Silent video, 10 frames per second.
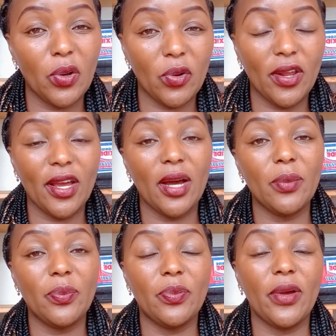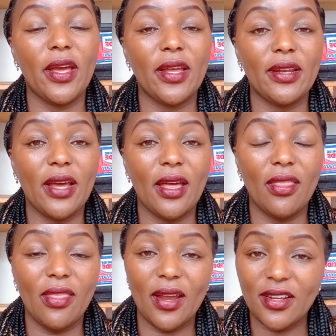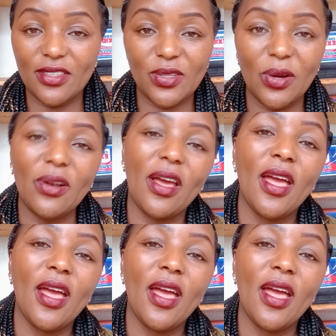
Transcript: growing up, and that is all.